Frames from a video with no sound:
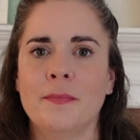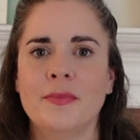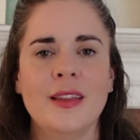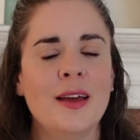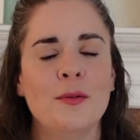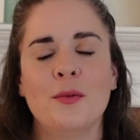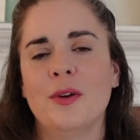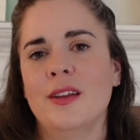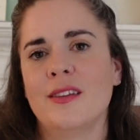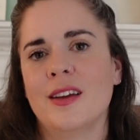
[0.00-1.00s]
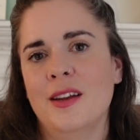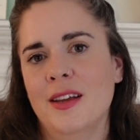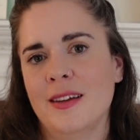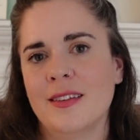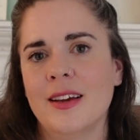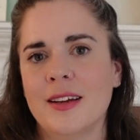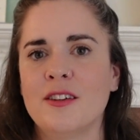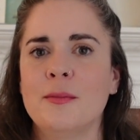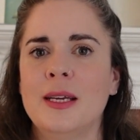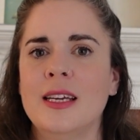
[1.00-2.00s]
that is kind of exciting
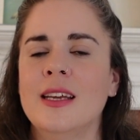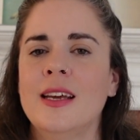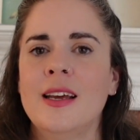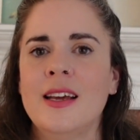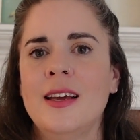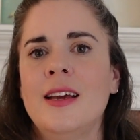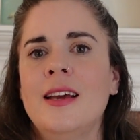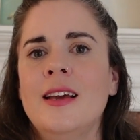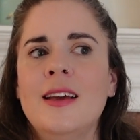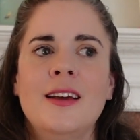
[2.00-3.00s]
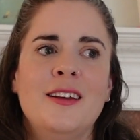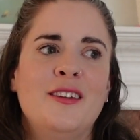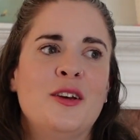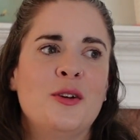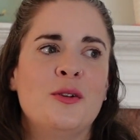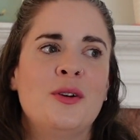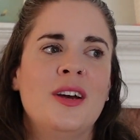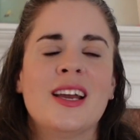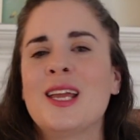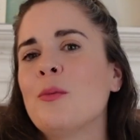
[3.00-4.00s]
to me. So
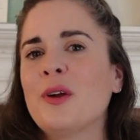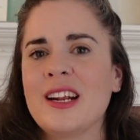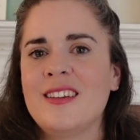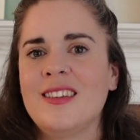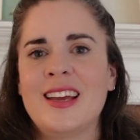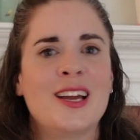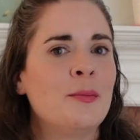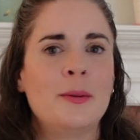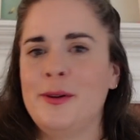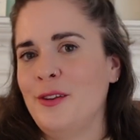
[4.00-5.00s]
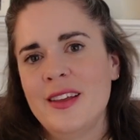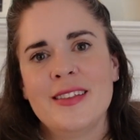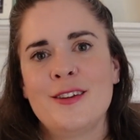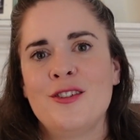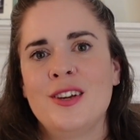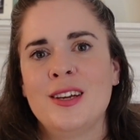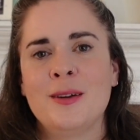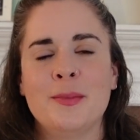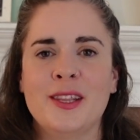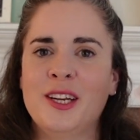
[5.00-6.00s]
I keep wanting to say I'll probably do that this
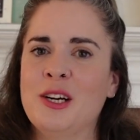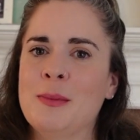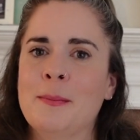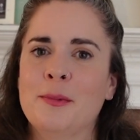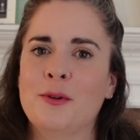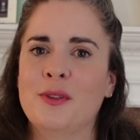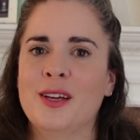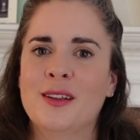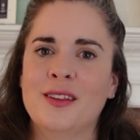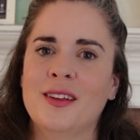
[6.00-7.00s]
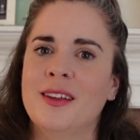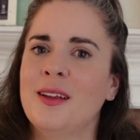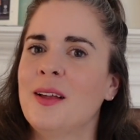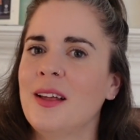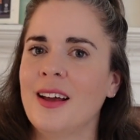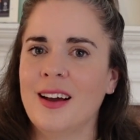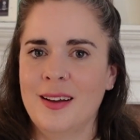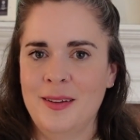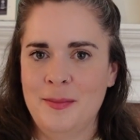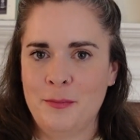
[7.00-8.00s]
year, but then I remember all the other
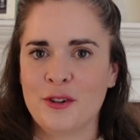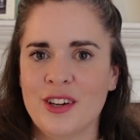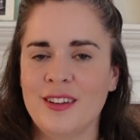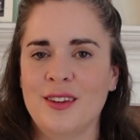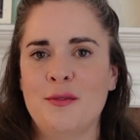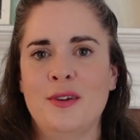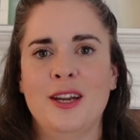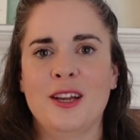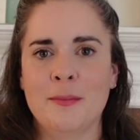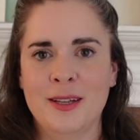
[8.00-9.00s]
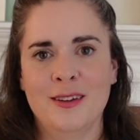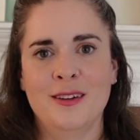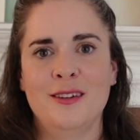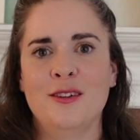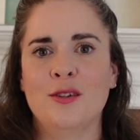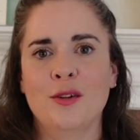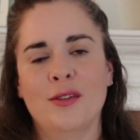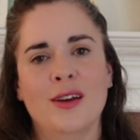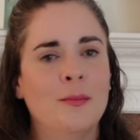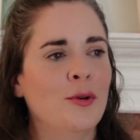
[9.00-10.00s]
projects that I've already committed to
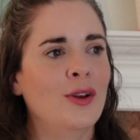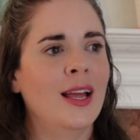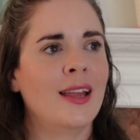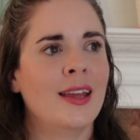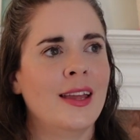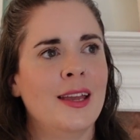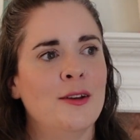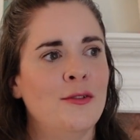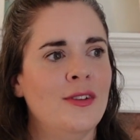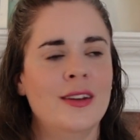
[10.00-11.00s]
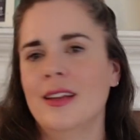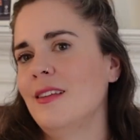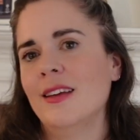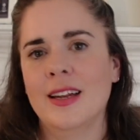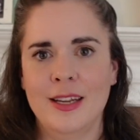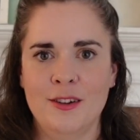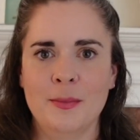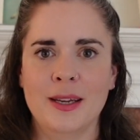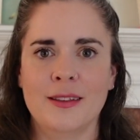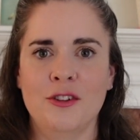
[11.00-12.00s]
that are more like gift knits that I need to
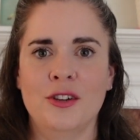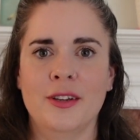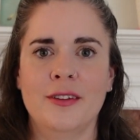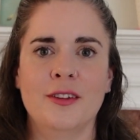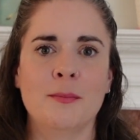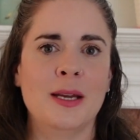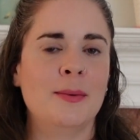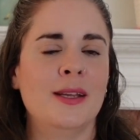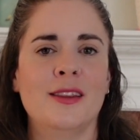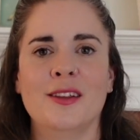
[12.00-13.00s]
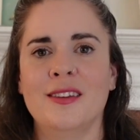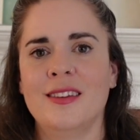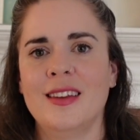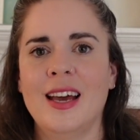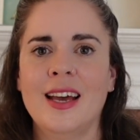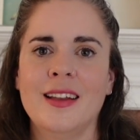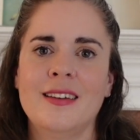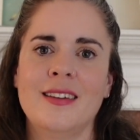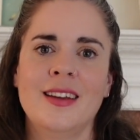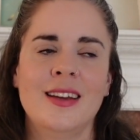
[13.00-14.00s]
make this year. So maybe this
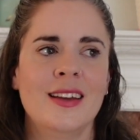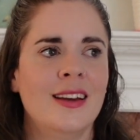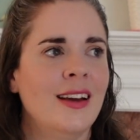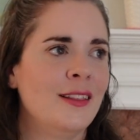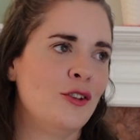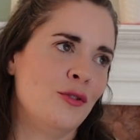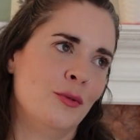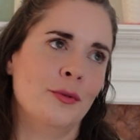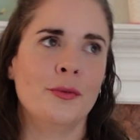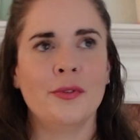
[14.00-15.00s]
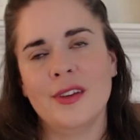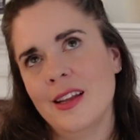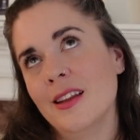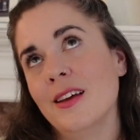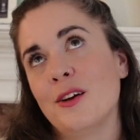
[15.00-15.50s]
hat and the shawls and the